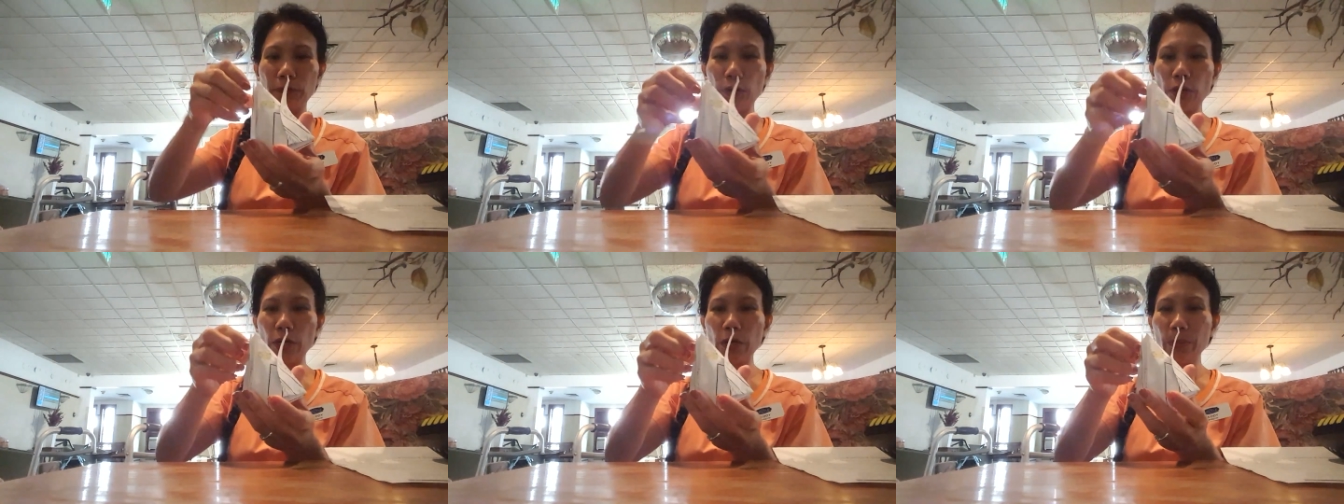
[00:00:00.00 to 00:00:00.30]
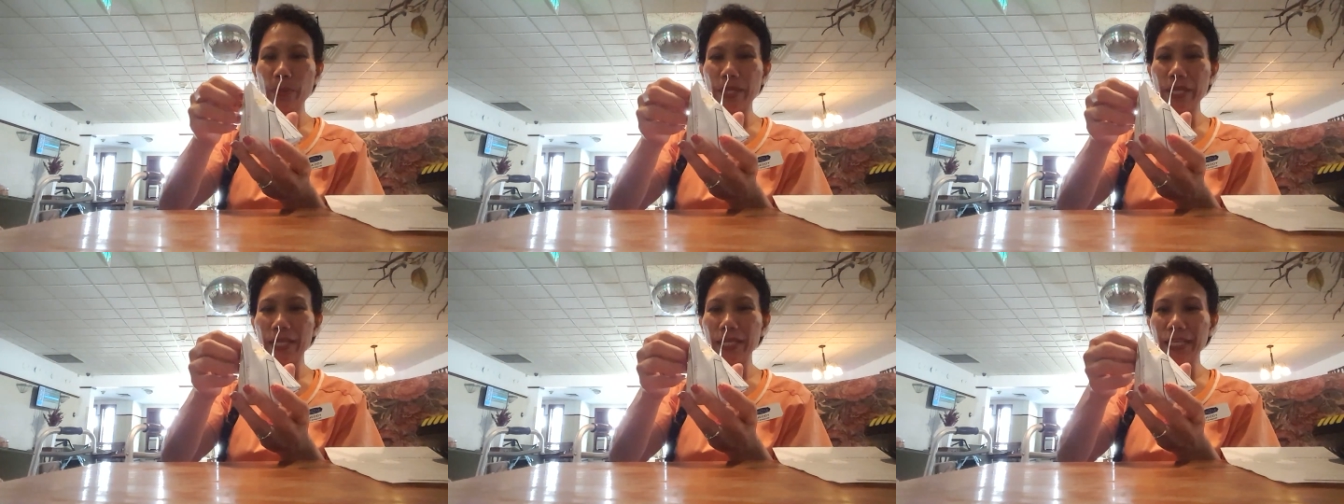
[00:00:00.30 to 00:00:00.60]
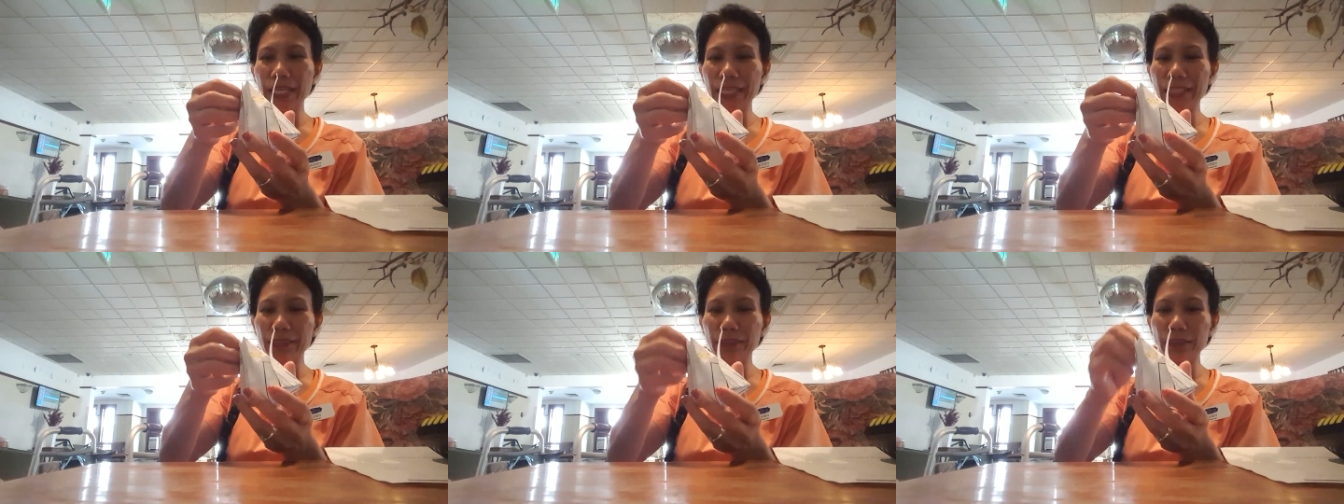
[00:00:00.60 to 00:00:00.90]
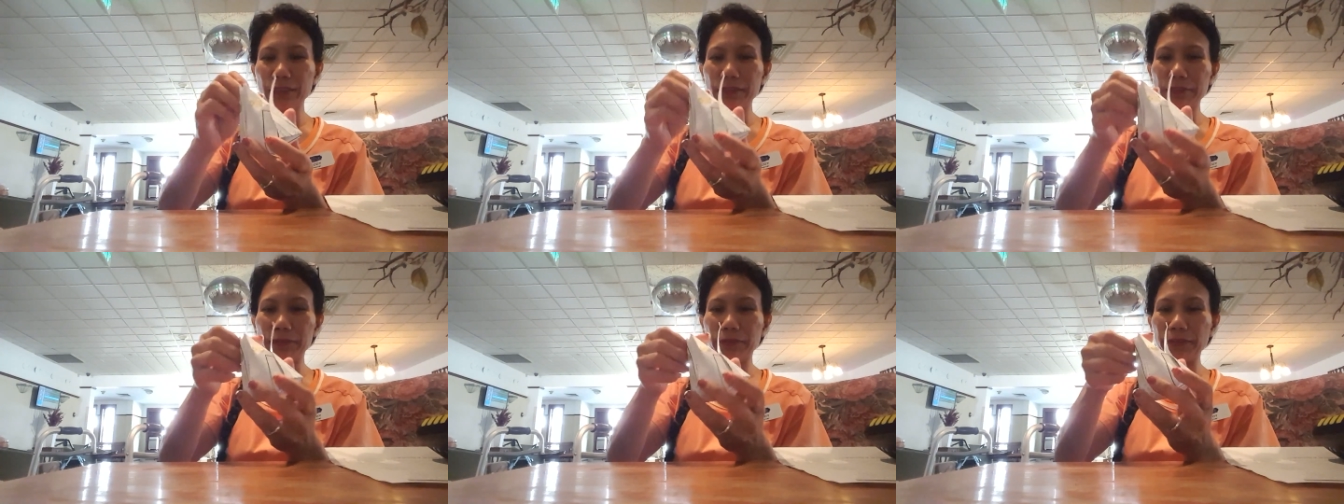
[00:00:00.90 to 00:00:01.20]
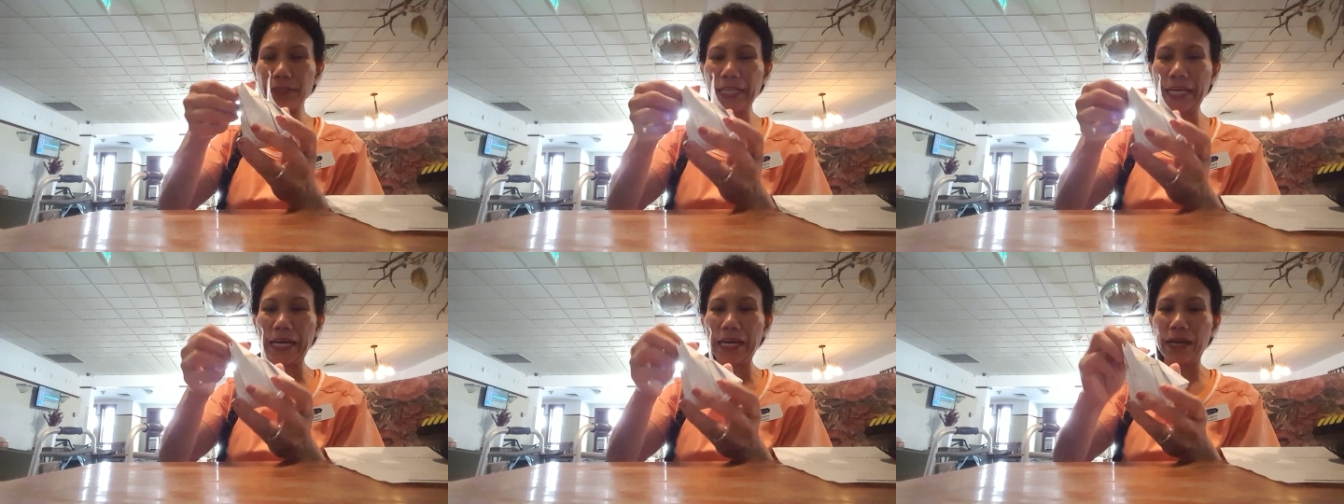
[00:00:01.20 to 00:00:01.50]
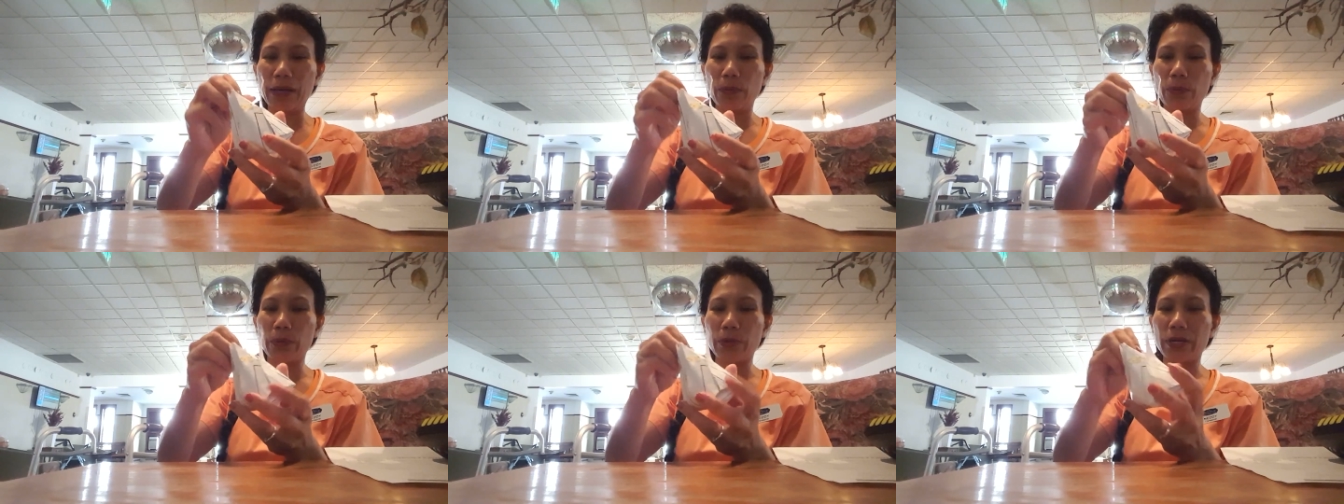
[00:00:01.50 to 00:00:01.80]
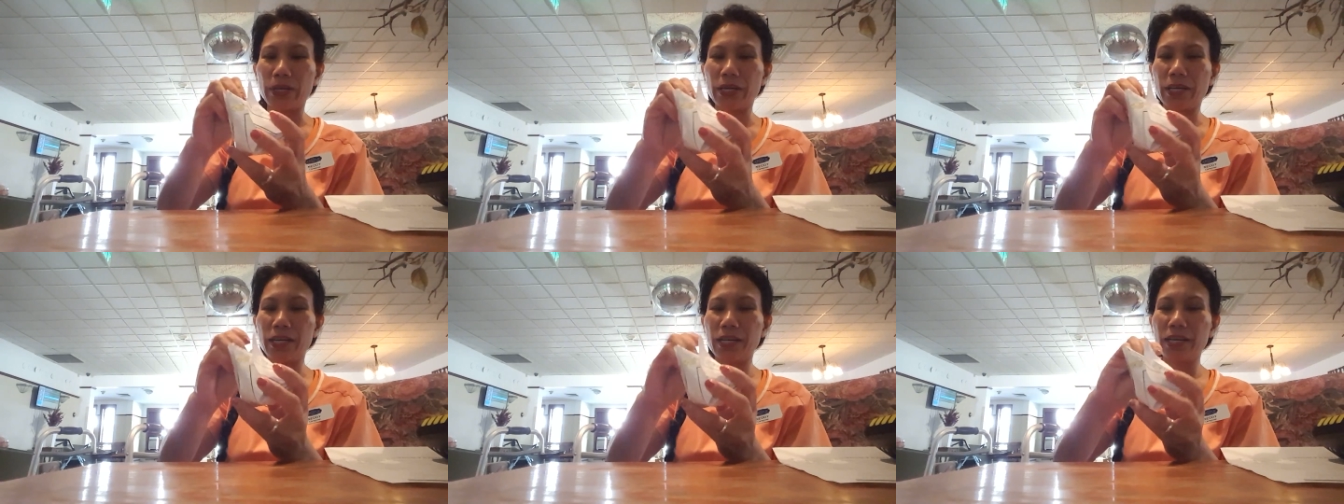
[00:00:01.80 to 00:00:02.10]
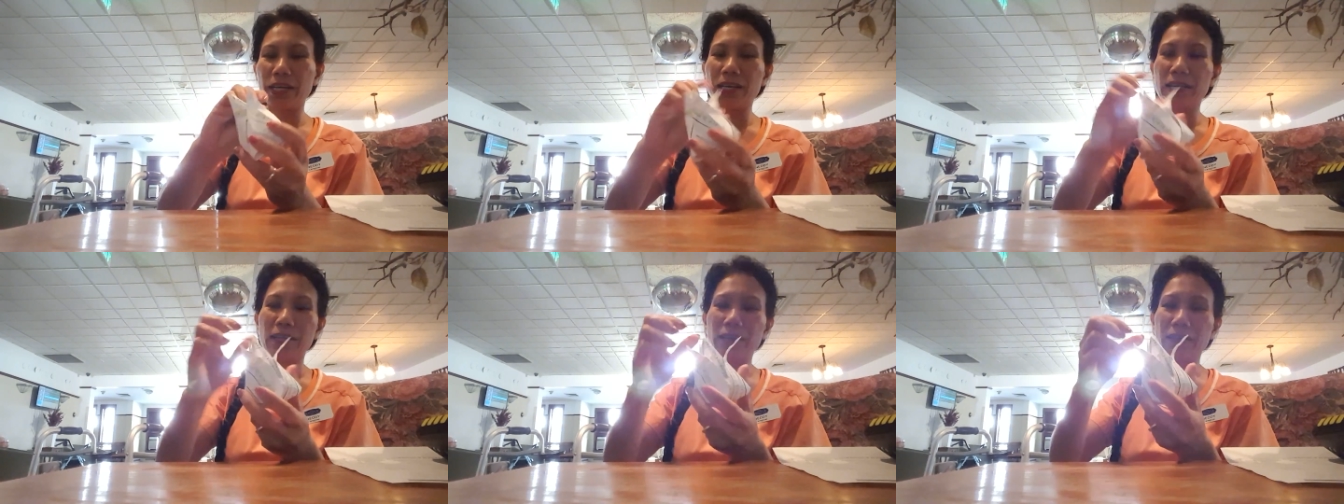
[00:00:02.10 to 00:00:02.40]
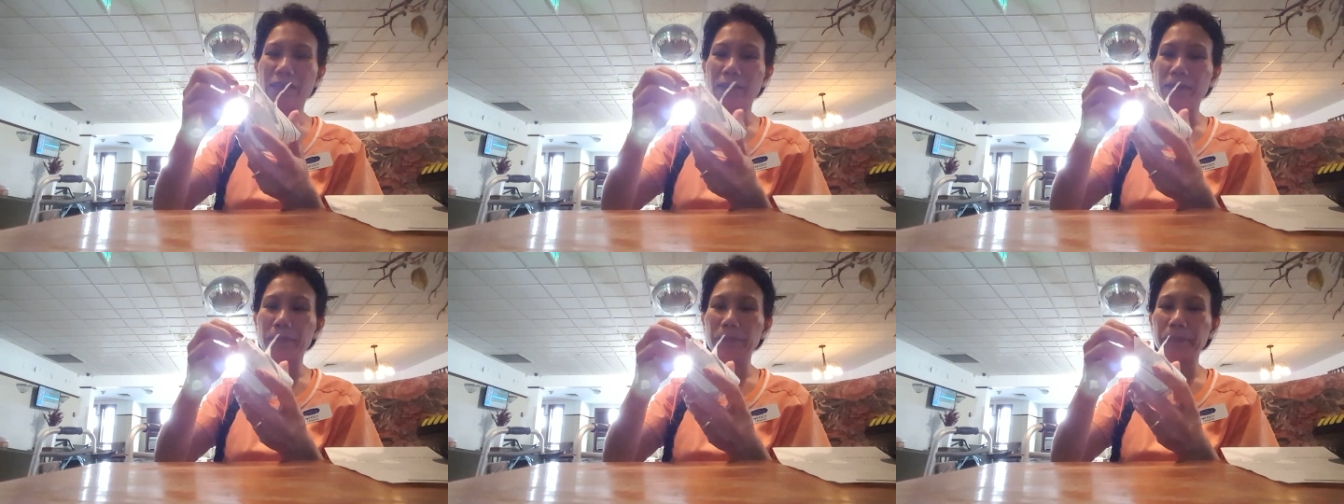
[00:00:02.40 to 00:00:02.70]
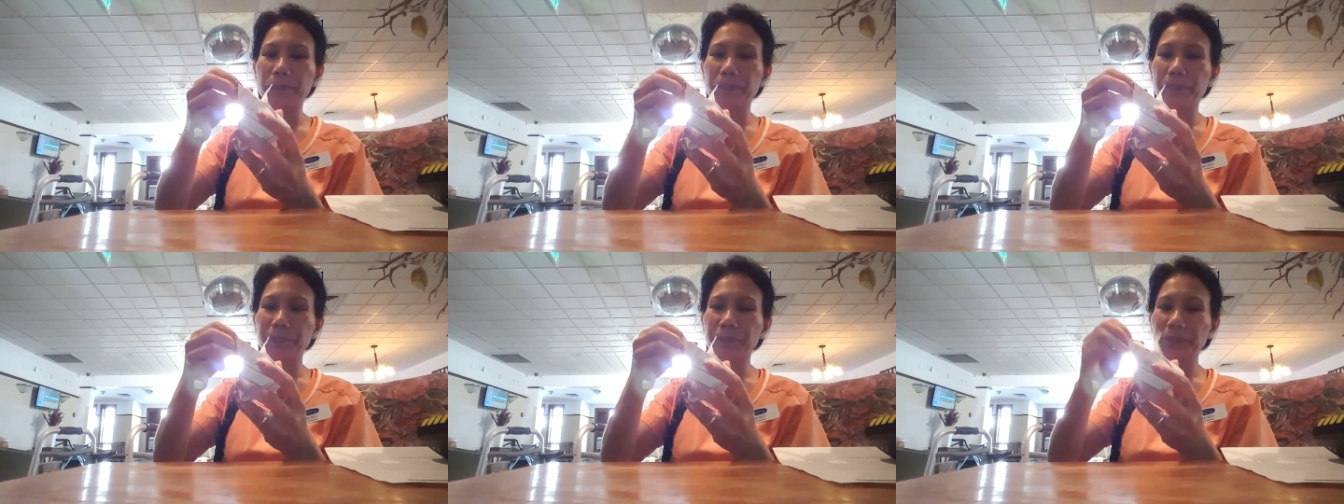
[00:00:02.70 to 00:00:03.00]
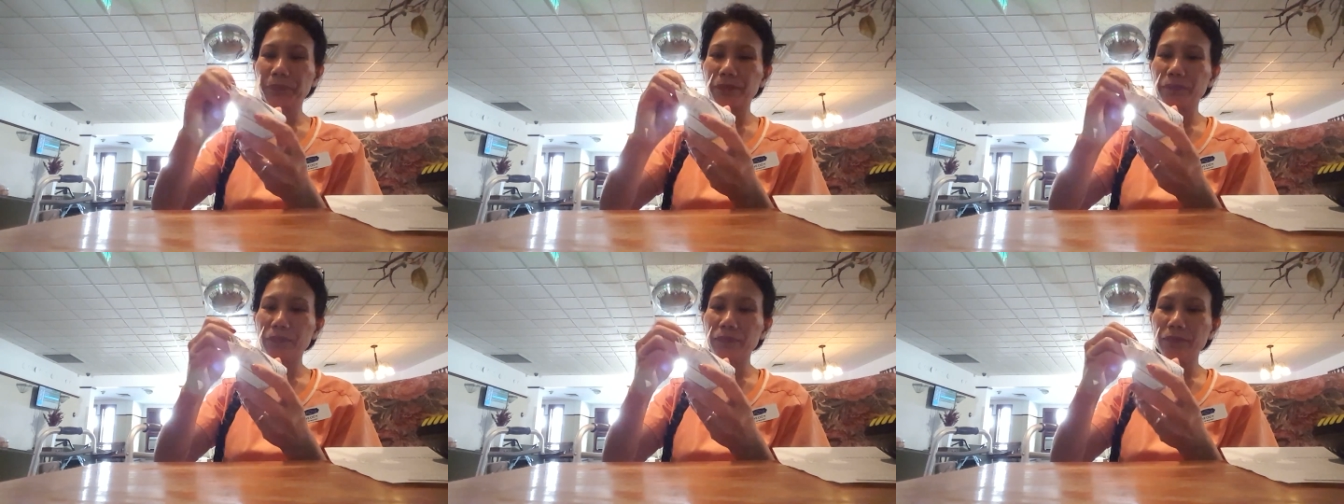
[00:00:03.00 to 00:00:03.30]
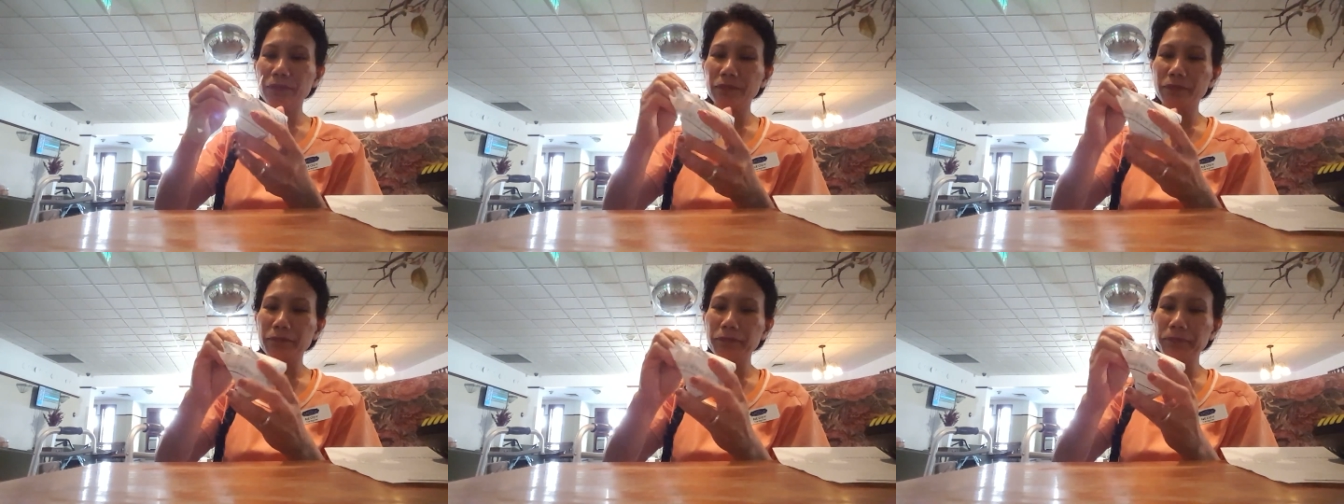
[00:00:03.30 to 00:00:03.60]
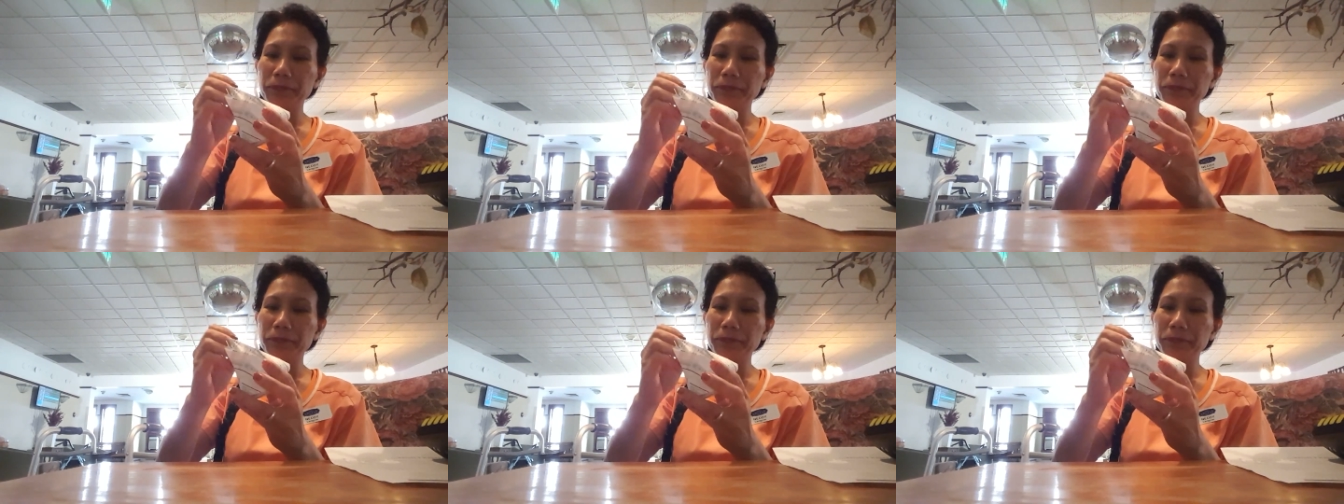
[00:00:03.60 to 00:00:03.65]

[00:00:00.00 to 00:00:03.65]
forming into flower. Oh, you're good.